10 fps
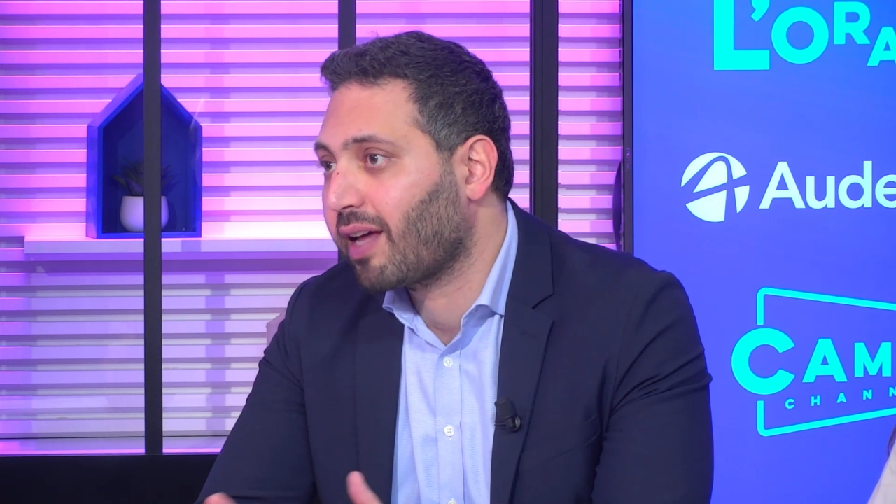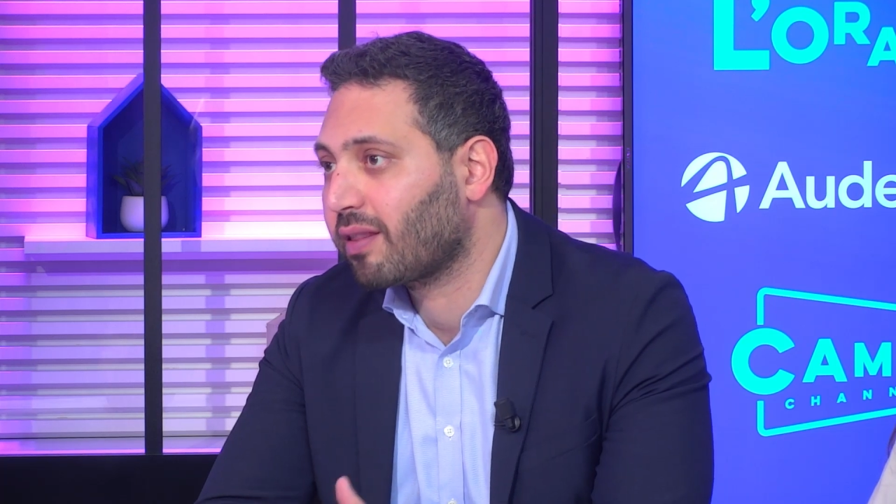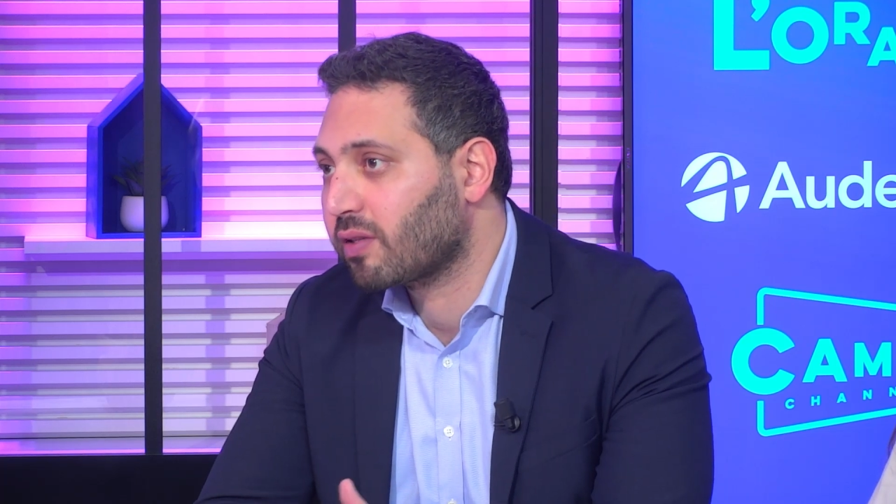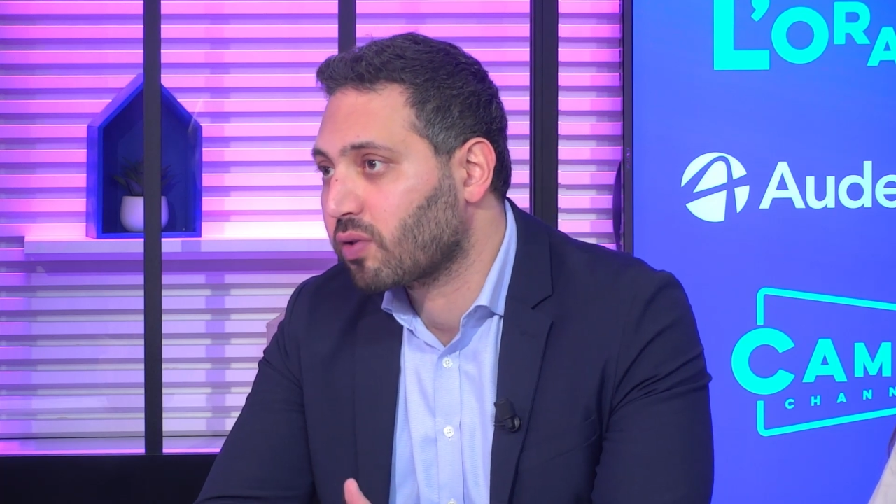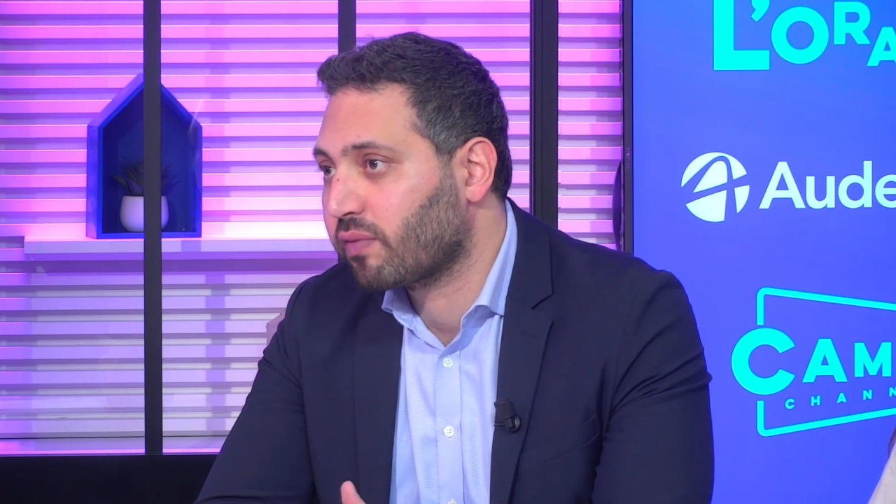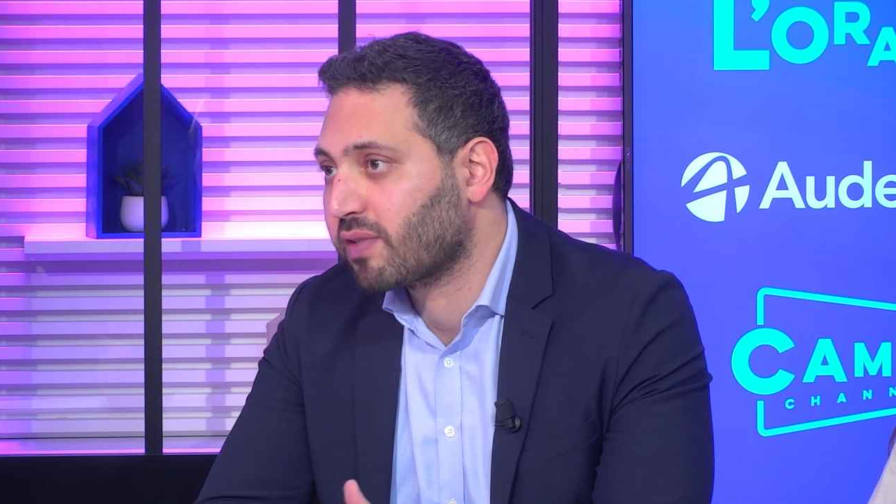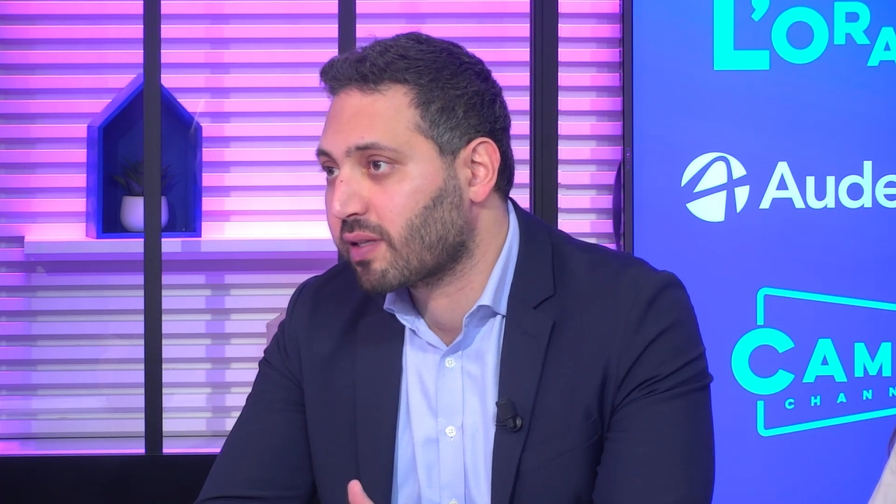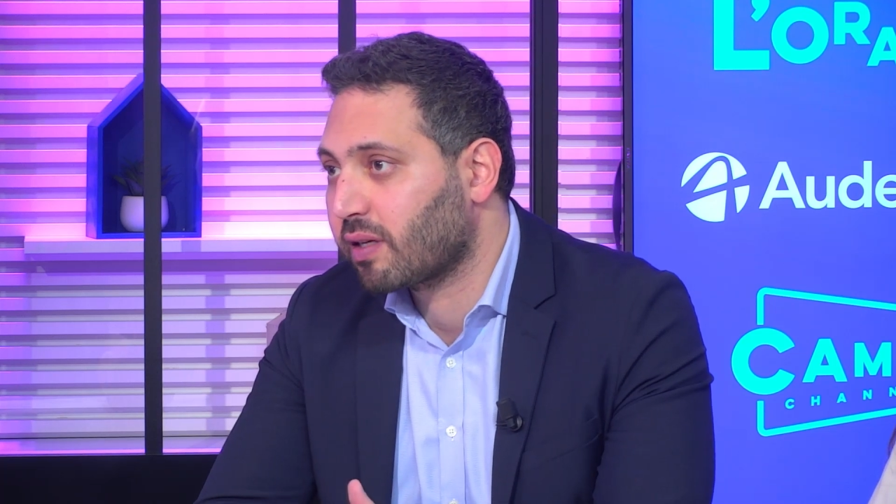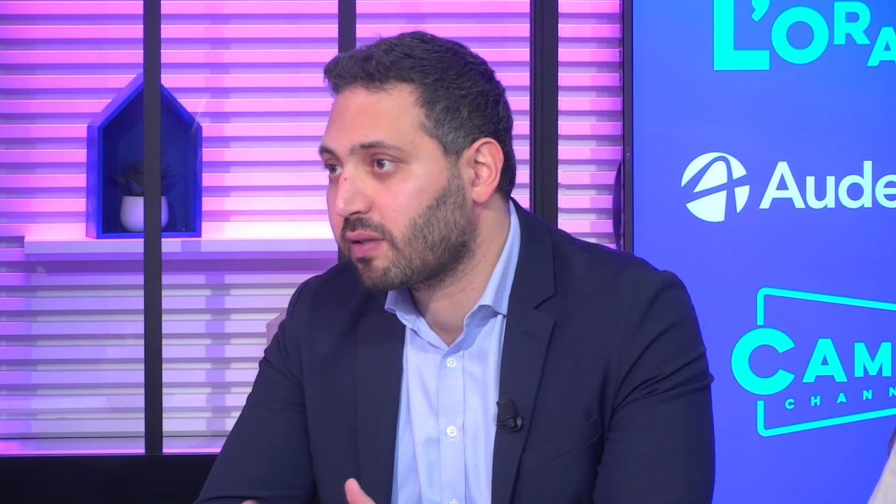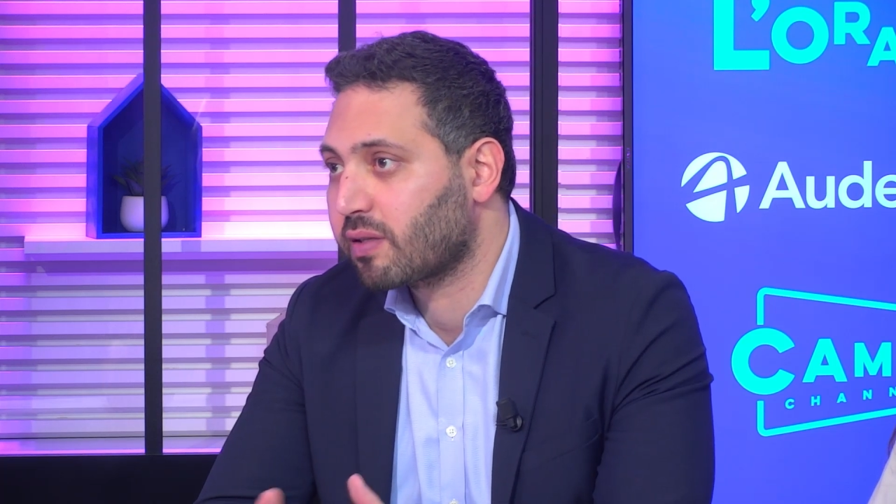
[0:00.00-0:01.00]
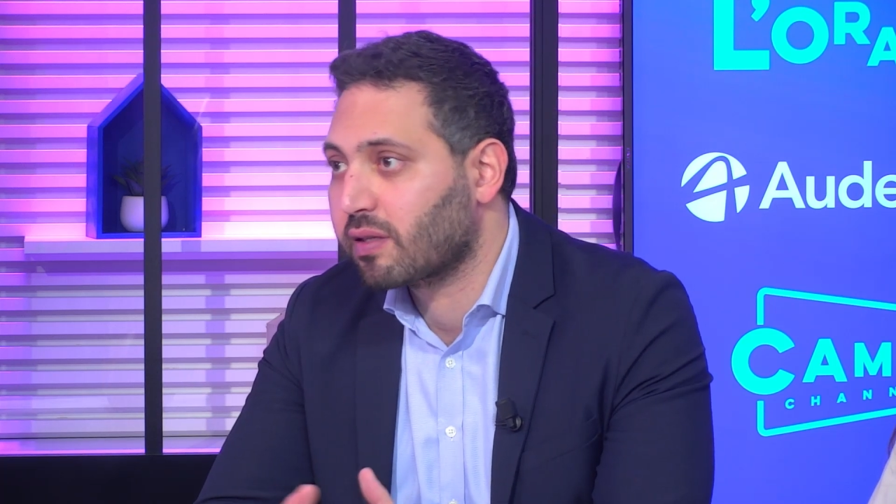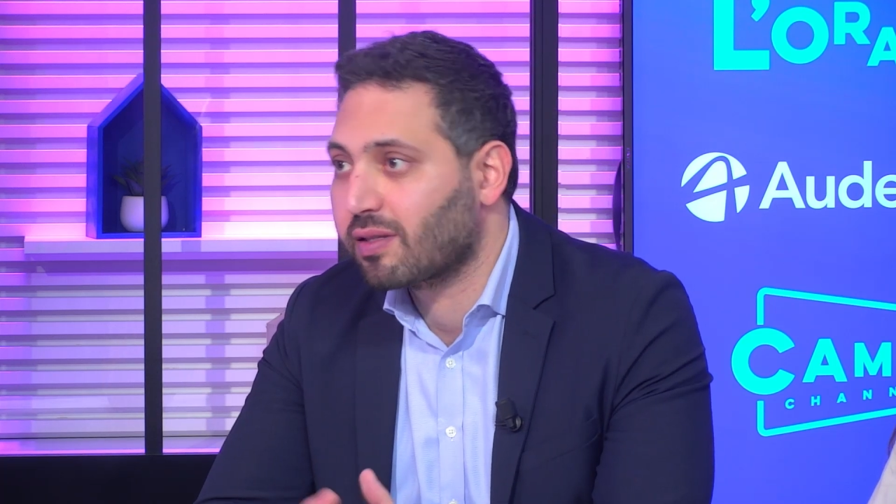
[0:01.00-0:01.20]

and the soft skills.